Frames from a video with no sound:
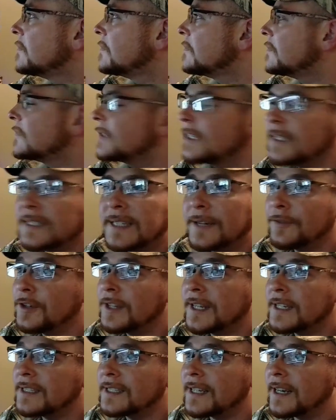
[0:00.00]
Because
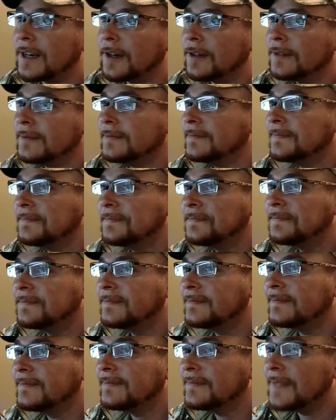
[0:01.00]
everything's there.
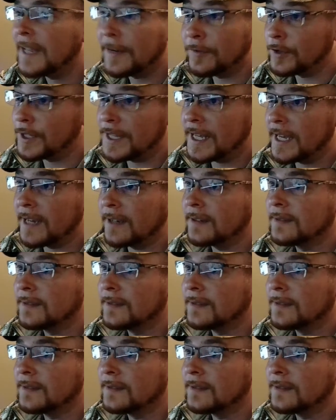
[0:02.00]
Everything.